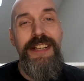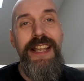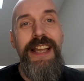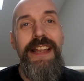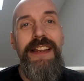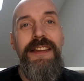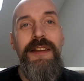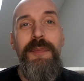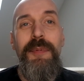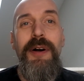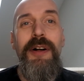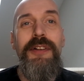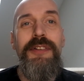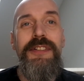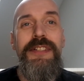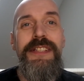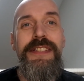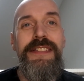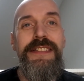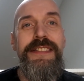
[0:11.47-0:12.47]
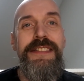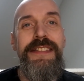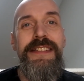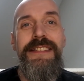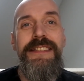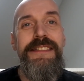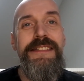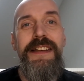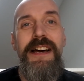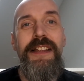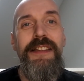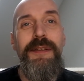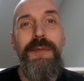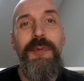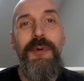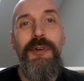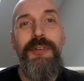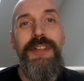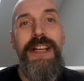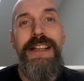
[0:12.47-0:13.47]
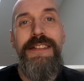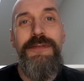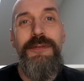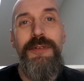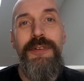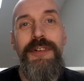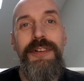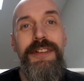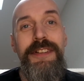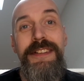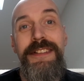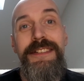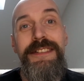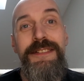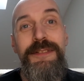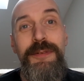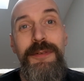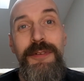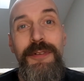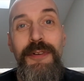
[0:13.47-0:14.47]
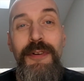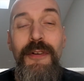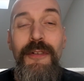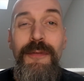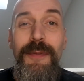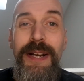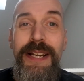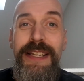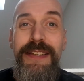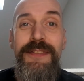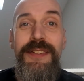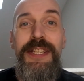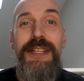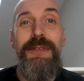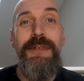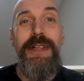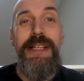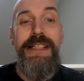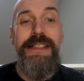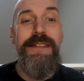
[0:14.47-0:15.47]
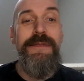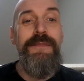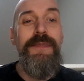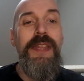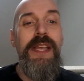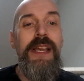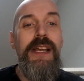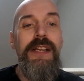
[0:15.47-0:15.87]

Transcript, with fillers: Again, apologies, this is not the broadcast order, this is the order of my DVD release.